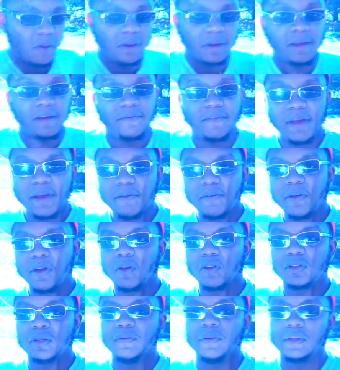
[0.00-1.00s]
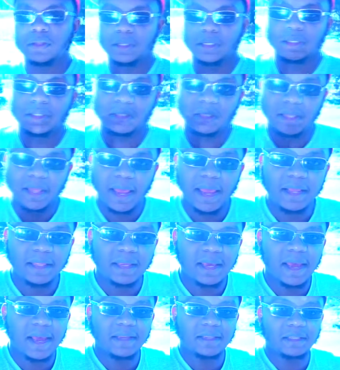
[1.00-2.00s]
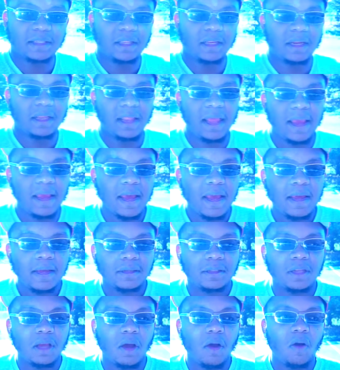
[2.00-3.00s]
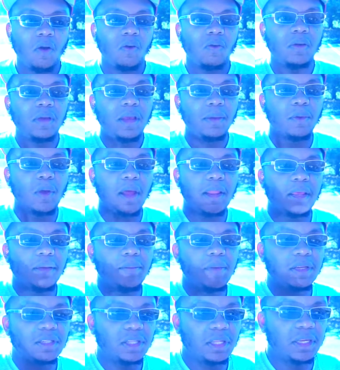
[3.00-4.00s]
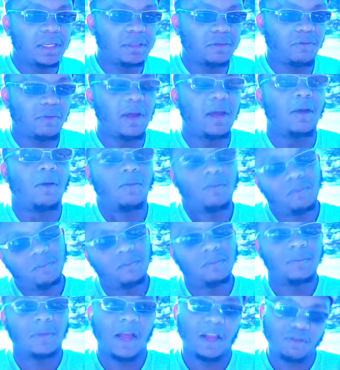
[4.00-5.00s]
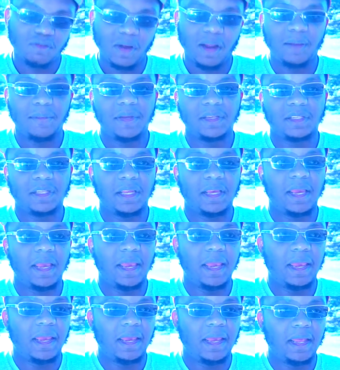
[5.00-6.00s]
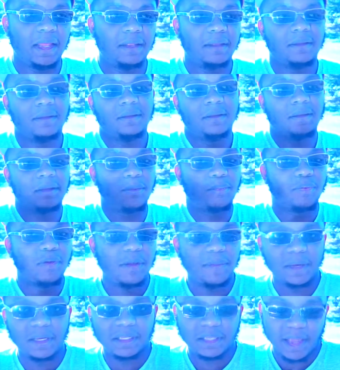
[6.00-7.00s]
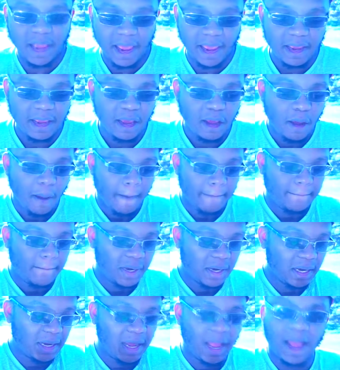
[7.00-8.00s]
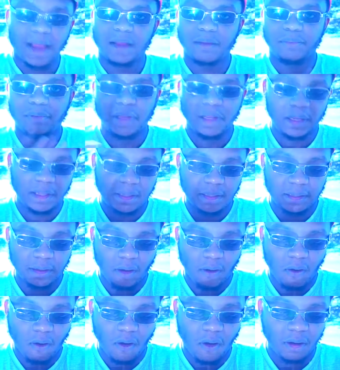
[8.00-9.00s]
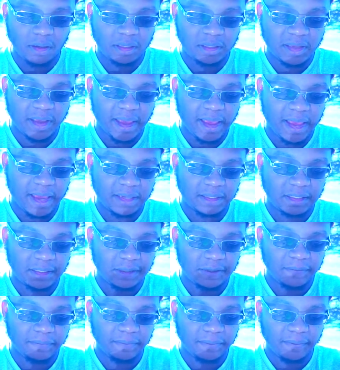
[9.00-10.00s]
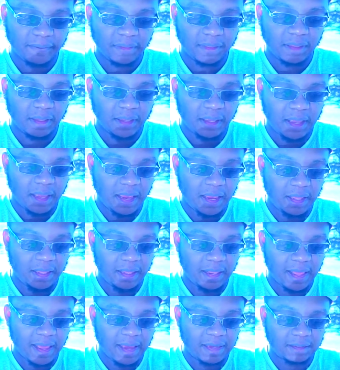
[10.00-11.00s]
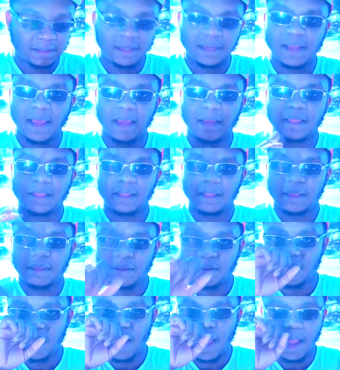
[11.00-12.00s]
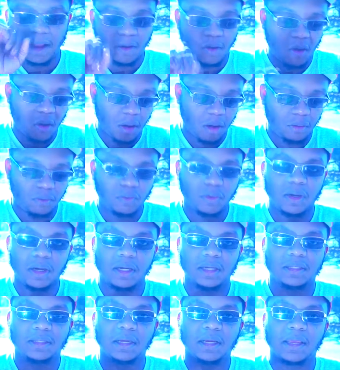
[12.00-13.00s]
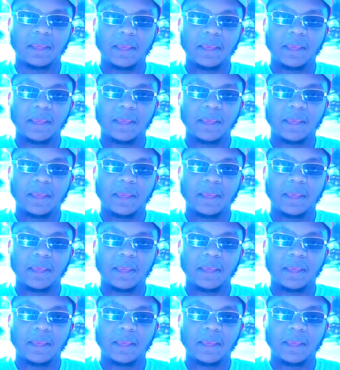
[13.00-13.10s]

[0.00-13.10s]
on the event. We're going to see what the today task is looking like. So even though I didn't mention it, well, I tried to mention it in the previous day. But I completed all the tasks. And the last thing that I caught was the